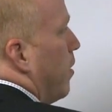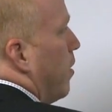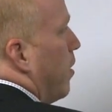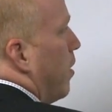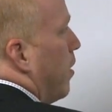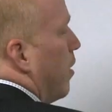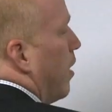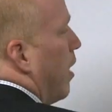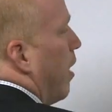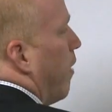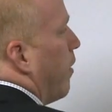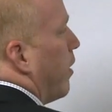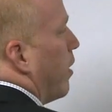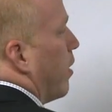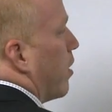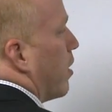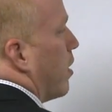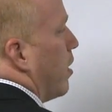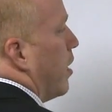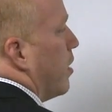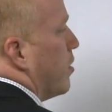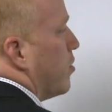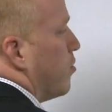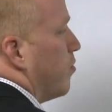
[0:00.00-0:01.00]
allowing our
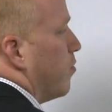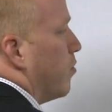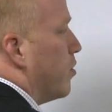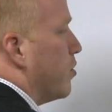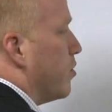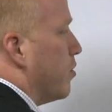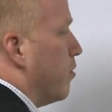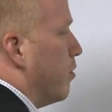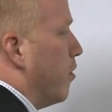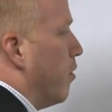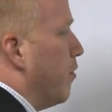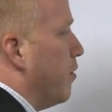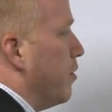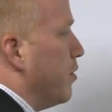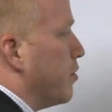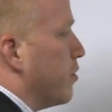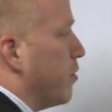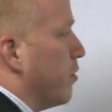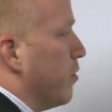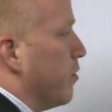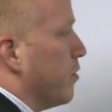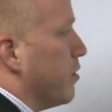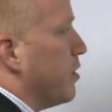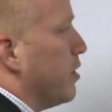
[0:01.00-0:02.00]
customers, our own
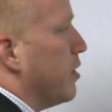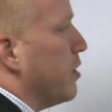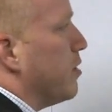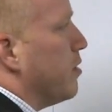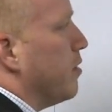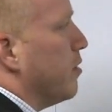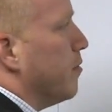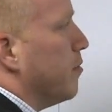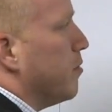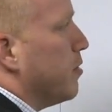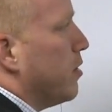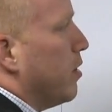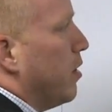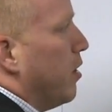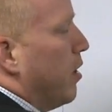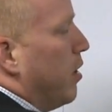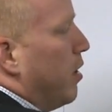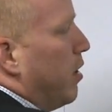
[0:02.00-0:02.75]
internal systems,